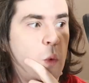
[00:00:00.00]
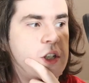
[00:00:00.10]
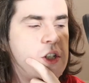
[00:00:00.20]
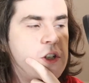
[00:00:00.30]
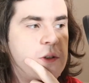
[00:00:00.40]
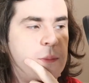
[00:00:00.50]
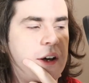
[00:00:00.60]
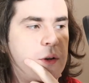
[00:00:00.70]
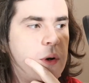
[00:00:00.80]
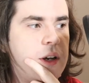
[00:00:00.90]
Which,
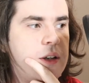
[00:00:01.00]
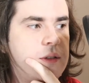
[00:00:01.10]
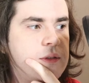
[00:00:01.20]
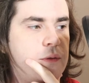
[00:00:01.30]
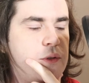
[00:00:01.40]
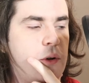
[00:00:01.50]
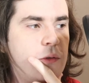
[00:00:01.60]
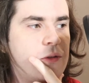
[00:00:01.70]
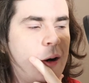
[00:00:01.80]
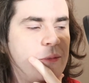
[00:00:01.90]
by the way, if you
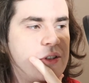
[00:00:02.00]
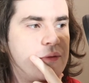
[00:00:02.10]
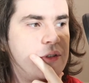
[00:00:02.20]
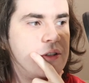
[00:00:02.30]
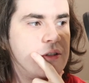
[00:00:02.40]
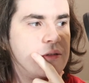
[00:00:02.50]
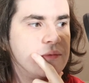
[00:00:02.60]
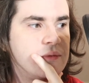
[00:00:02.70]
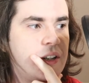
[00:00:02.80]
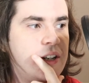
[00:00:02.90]
own Omnisphere,
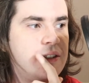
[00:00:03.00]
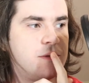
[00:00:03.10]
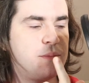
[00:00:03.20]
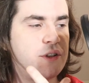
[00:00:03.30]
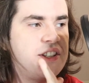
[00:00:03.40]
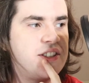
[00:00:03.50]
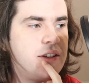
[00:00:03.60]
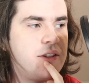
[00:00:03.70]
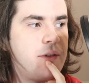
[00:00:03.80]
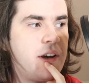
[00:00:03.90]
it's a
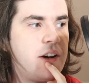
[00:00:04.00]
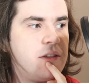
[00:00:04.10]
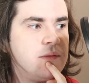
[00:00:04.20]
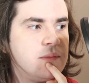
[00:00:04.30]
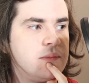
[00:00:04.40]
preset in there.